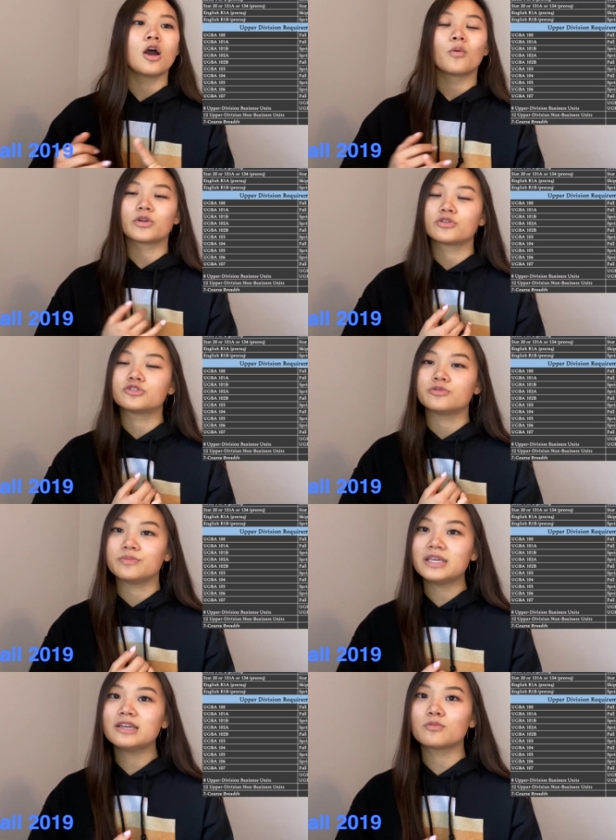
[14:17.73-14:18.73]

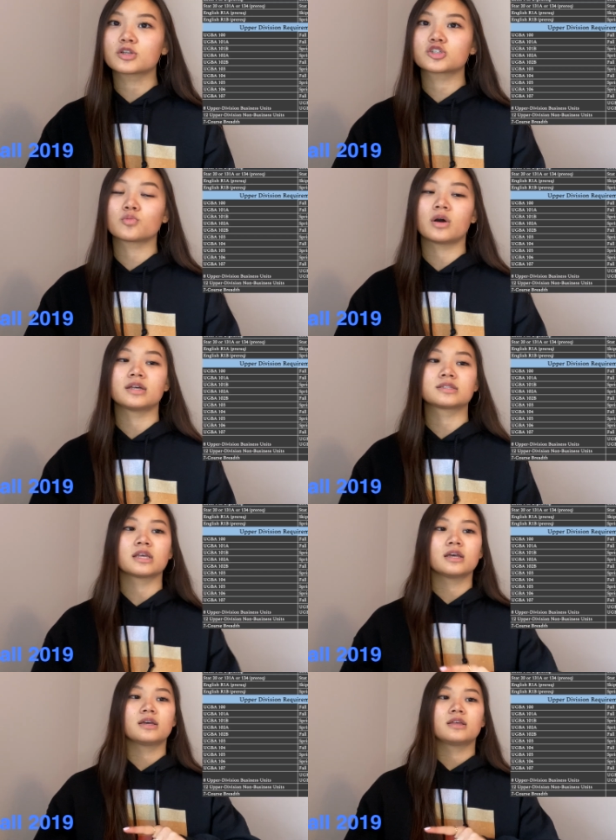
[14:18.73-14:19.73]
102B, which was
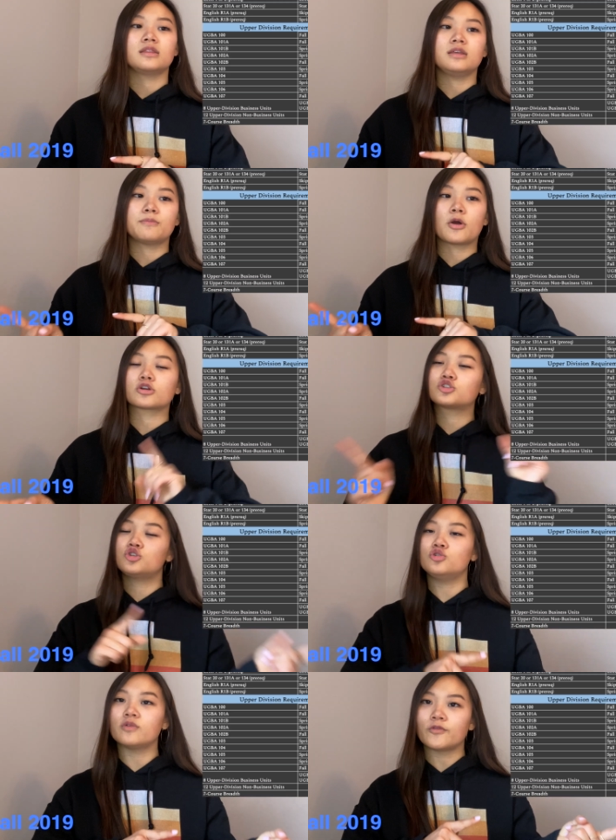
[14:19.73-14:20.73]
the part
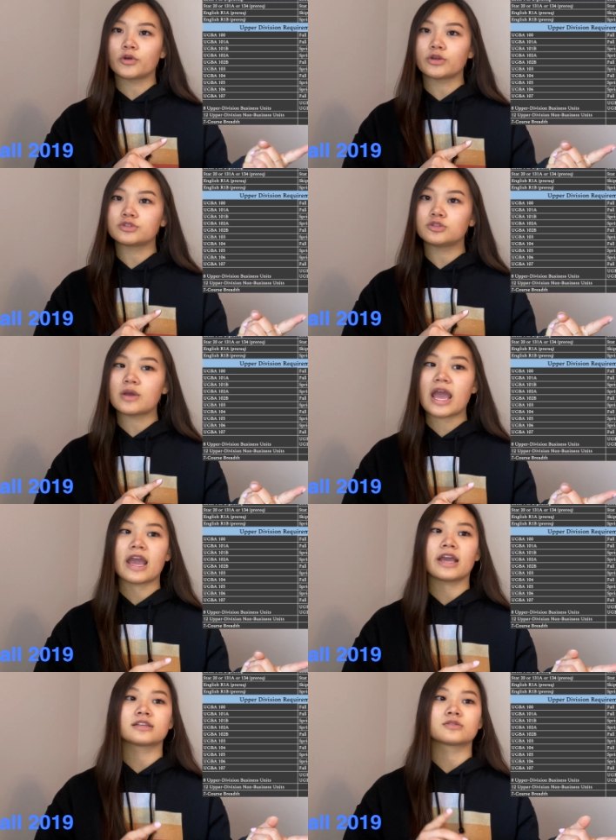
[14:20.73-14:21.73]
2 of
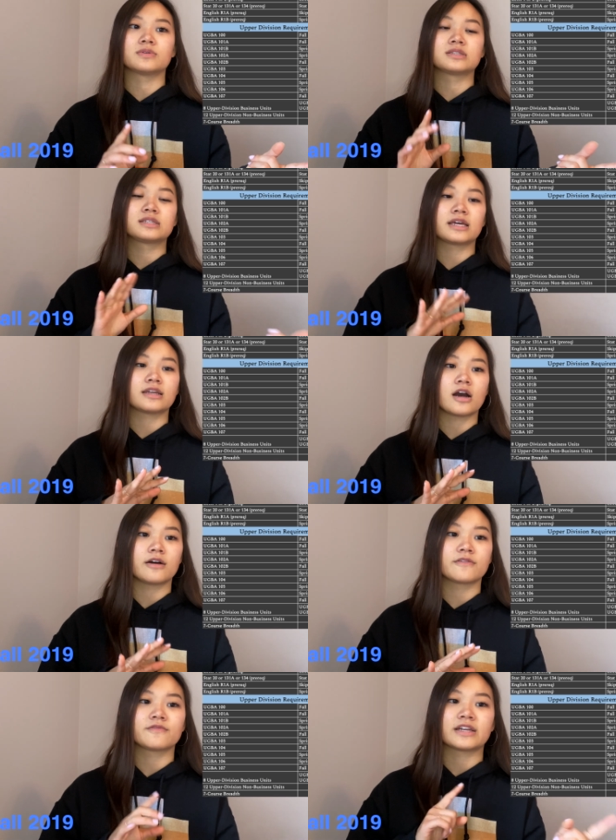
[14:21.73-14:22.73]
102A. So instead
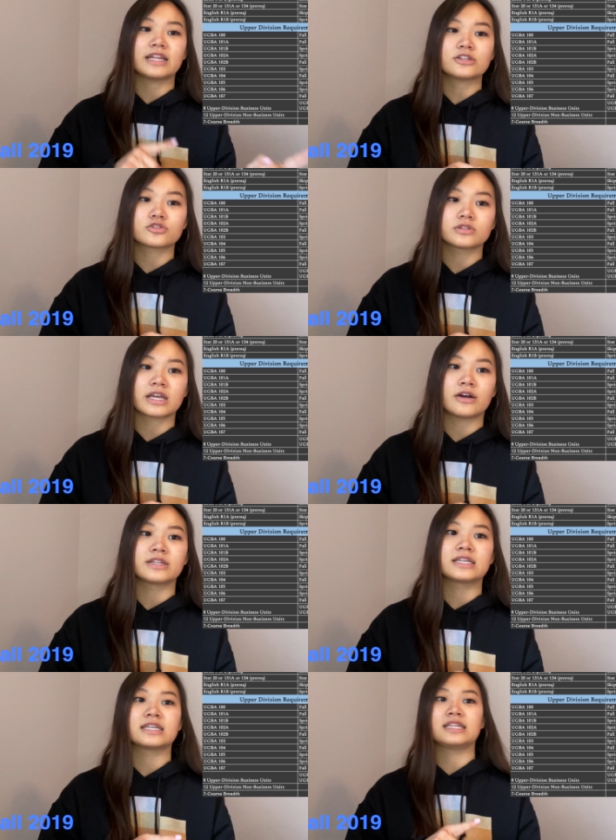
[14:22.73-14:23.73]
of financial
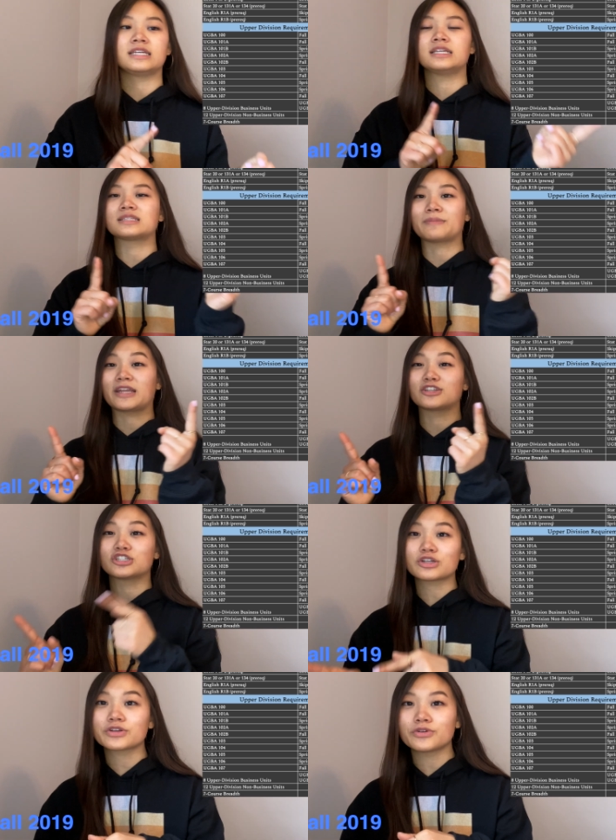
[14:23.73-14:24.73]
accounting, it is
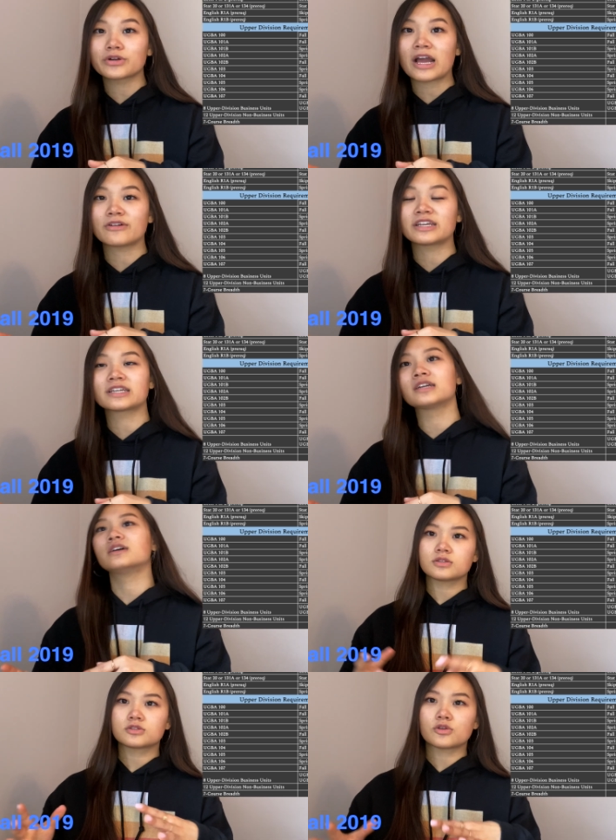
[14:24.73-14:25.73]
managerial accounting.
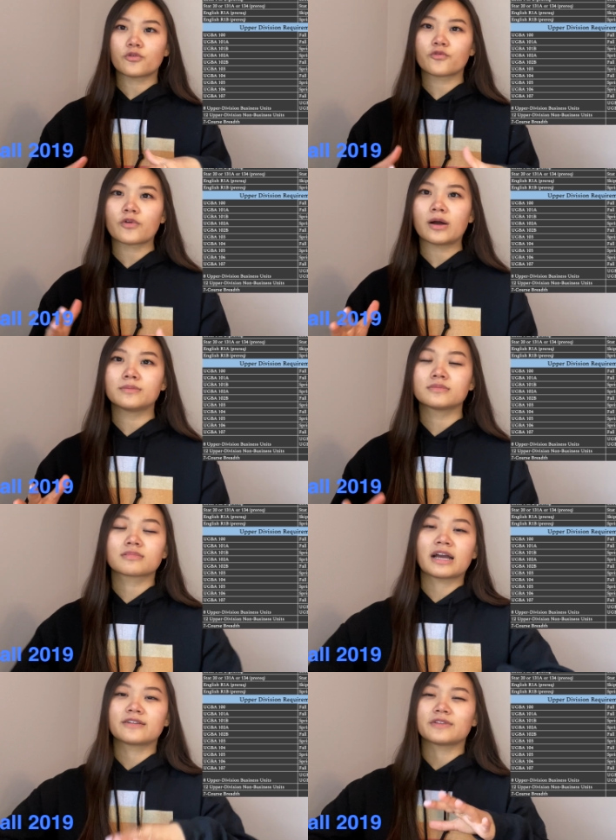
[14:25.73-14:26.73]
So from
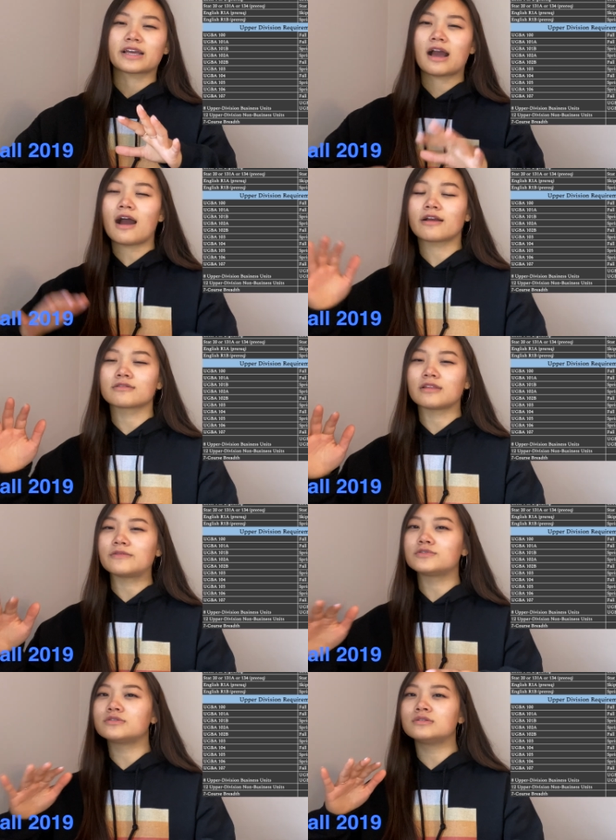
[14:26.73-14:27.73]
kind of like higher
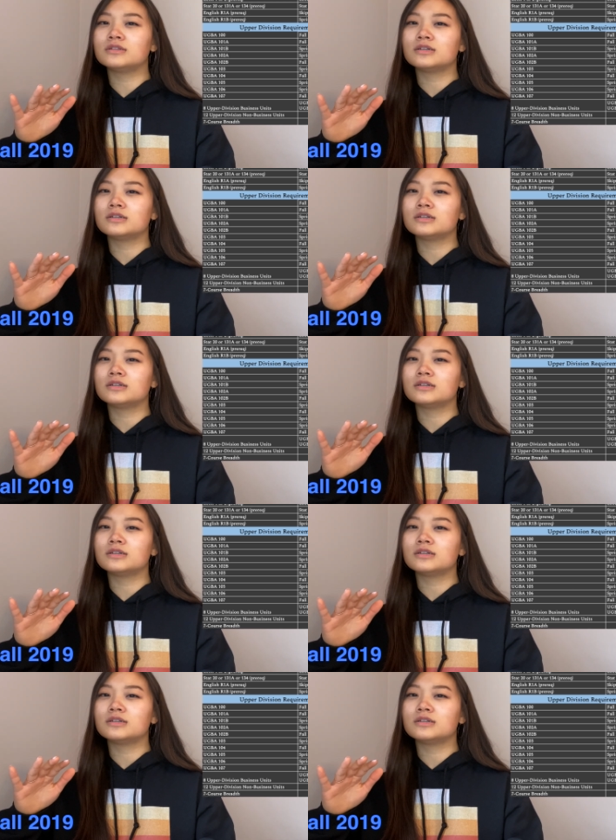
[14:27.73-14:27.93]
level